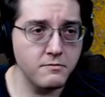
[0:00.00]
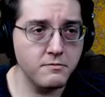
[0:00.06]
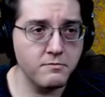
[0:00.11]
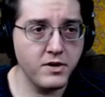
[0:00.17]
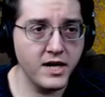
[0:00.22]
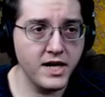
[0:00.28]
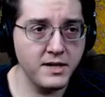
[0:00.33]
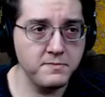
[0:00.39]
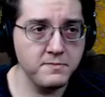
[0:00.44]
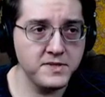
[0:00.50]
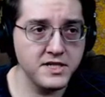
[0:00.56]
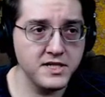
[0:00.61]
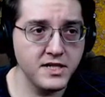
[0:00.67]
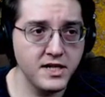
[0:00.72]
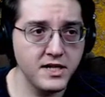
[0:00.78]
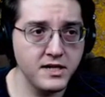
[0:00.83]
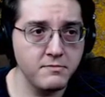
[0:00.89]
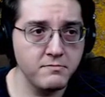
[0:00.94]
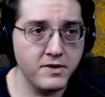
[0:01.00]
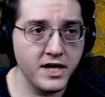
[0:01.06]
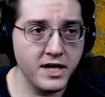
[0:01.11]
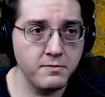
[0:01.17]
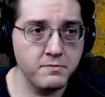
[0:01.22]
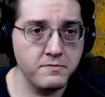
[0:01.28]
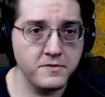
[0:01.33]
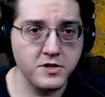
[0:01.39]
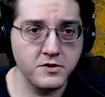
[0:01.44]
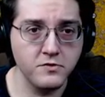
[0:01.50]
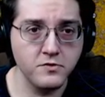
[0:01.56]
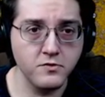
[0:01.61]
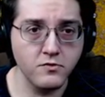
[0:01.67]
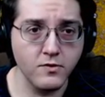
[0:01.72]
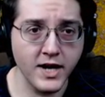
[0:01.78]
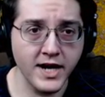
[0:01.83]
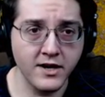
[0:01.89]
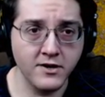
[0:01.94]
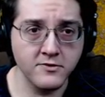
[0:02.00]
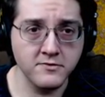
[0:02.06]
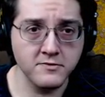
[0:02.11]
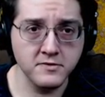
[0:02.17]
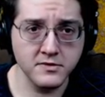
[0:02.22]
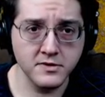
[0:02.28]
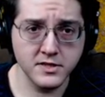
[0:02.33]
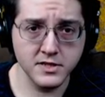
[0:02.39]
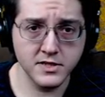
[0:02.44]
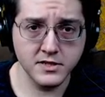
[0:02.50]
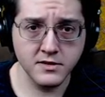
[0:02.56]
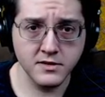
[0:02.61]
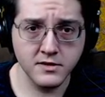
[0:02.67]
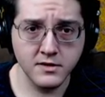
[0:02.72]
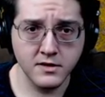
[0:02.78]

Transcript: pipes and pipe to grounds.